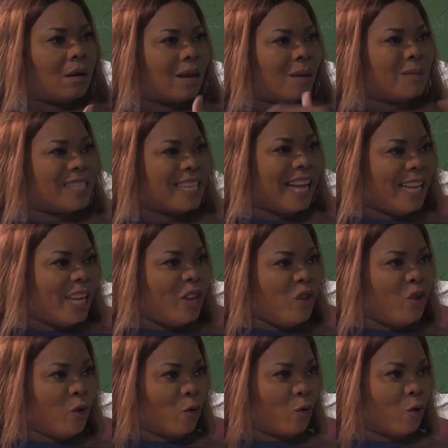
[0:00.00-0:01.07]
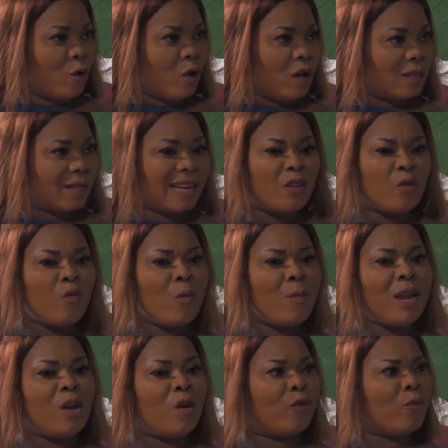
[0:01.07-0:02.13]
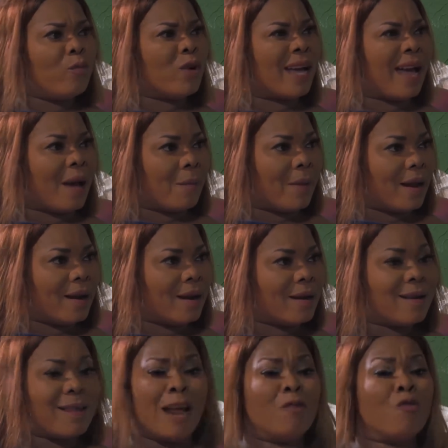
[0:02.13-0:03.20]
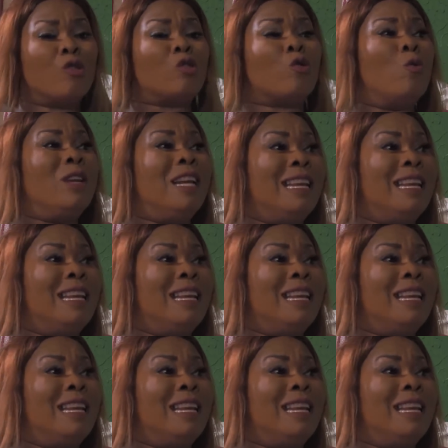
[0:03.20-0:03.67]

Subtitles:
And I'm telling you that the women of Mugama, they are not